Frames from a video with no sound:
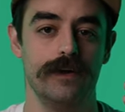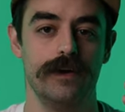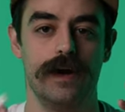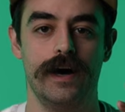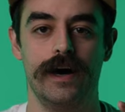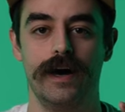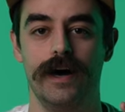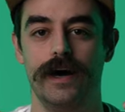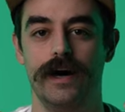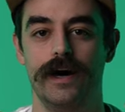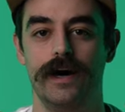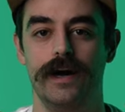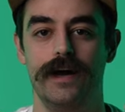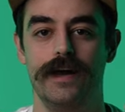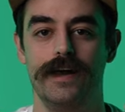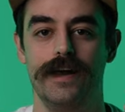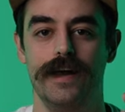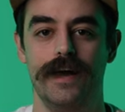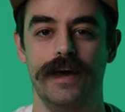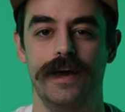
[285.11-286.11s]

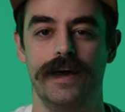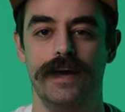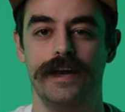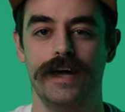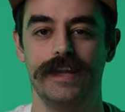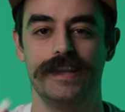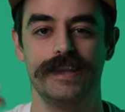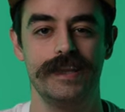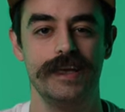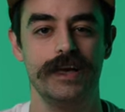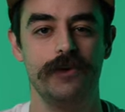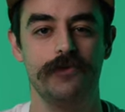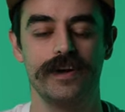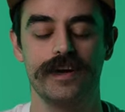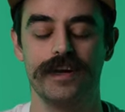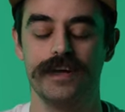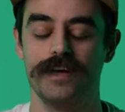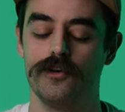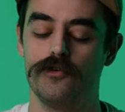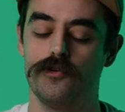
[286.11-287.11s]
Uh, and I think we're
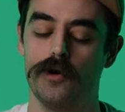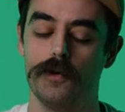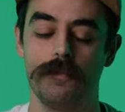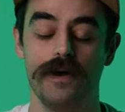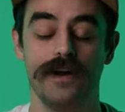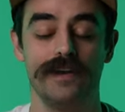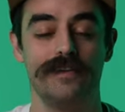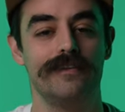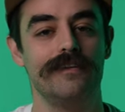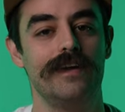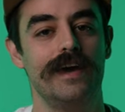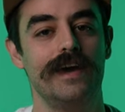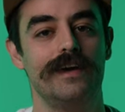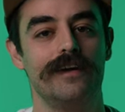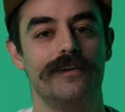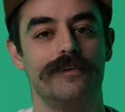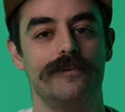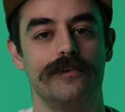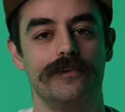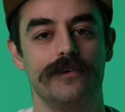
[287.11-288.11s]
gonna incorporate a snake
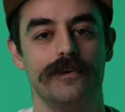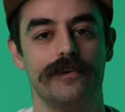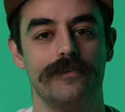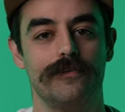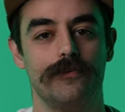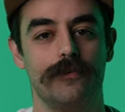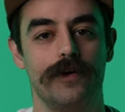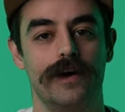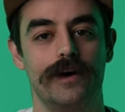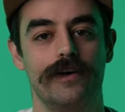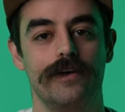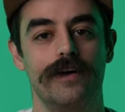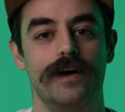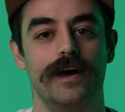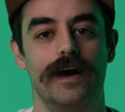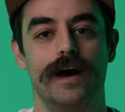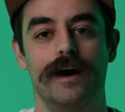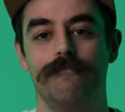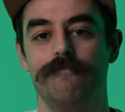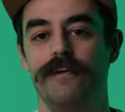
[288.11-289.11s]
into it as well.
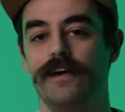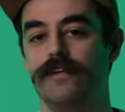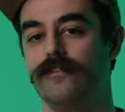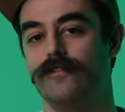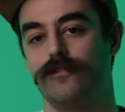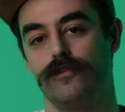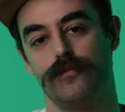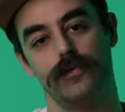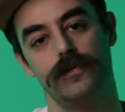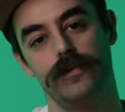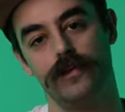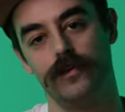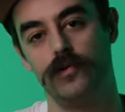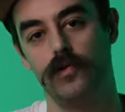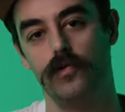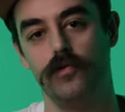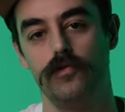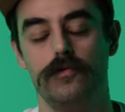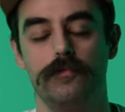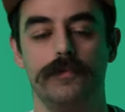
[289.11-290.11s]
Uh, vases are really
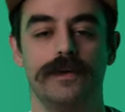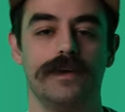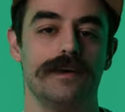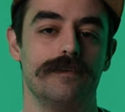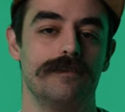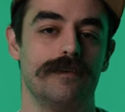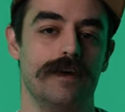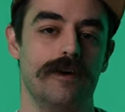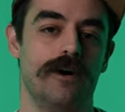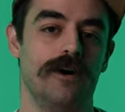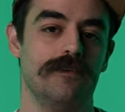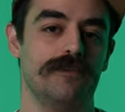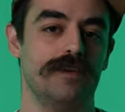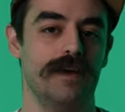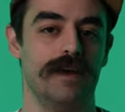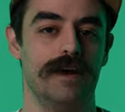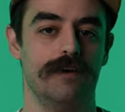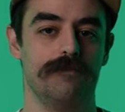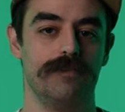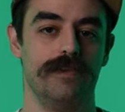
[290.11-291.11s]
cool because they often
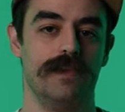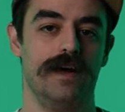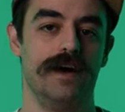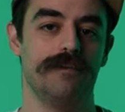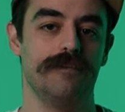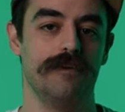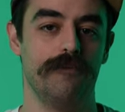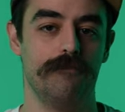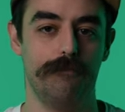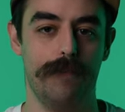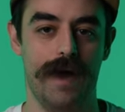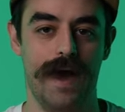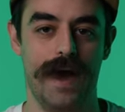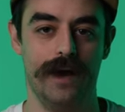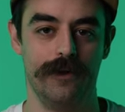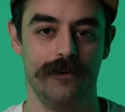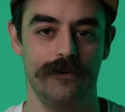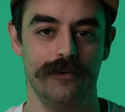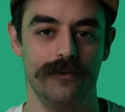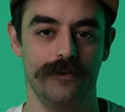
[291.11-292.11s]
have lots of
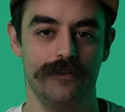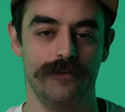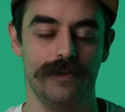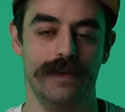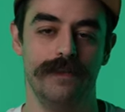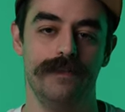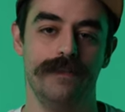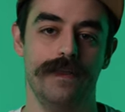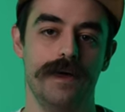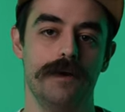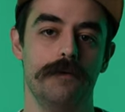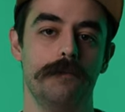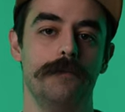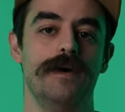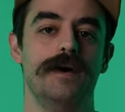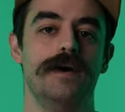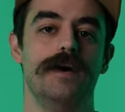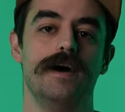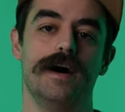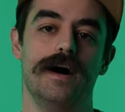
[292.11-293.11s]
patterns in them.
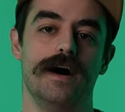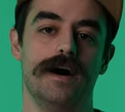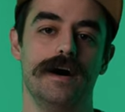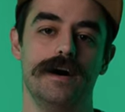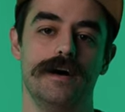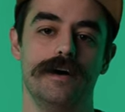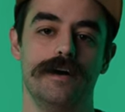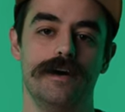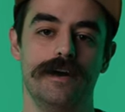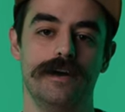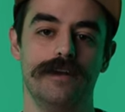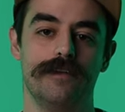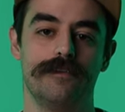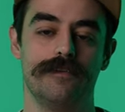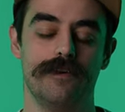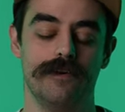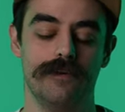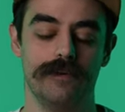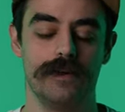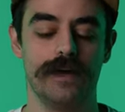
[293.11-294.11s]
Uh, and
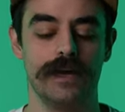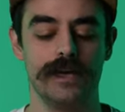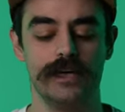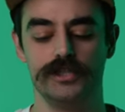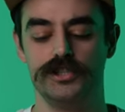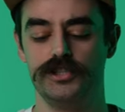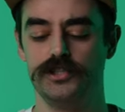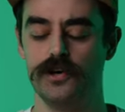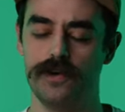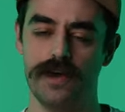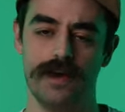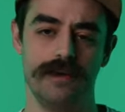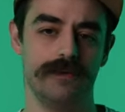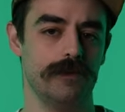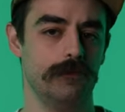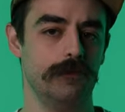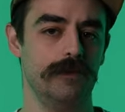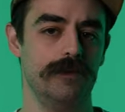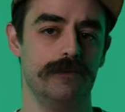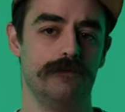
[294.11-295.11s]
so they kind of showcase
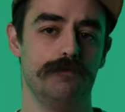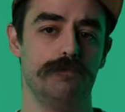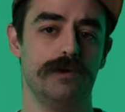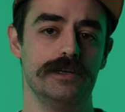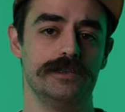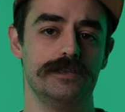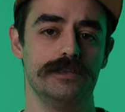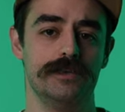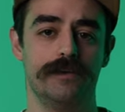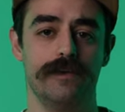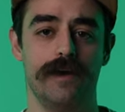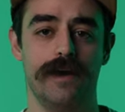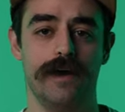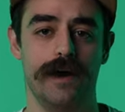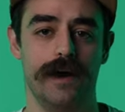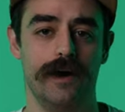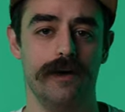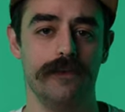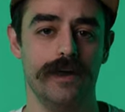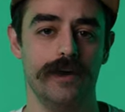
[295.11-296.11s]
some of these brushes,
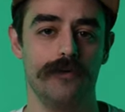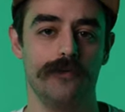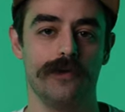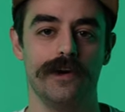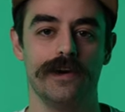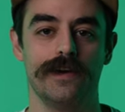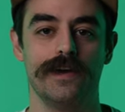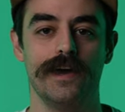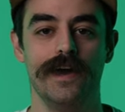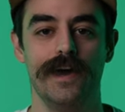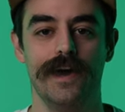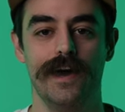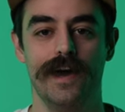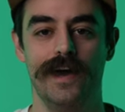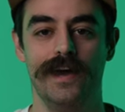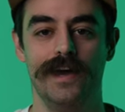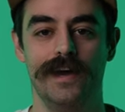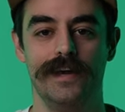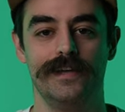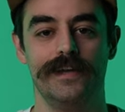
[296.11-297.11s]
how they work,
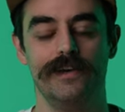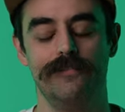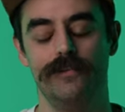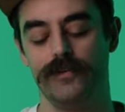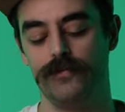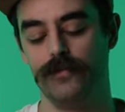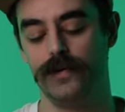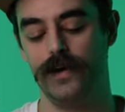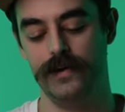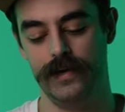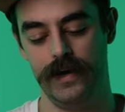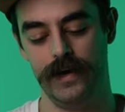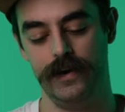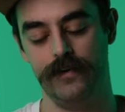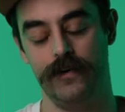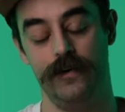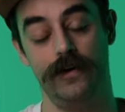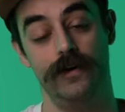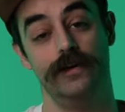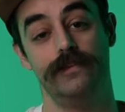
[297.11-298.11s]
and give you the
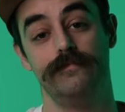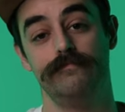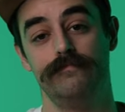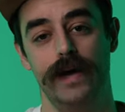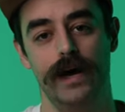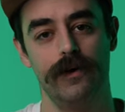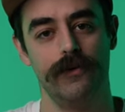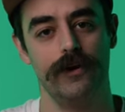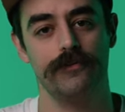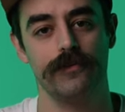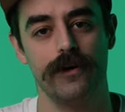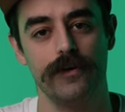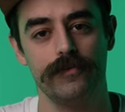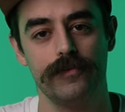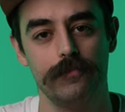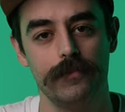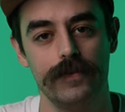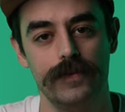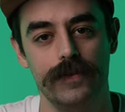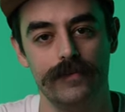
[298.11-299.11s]
rundown on how I draw
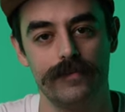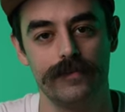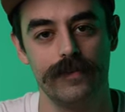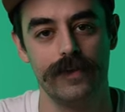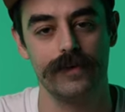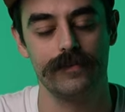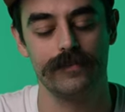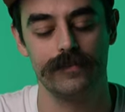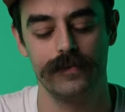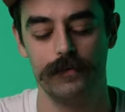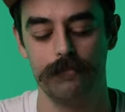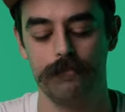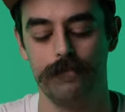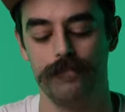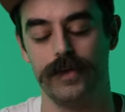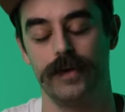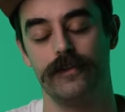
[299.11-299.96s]
some of these things.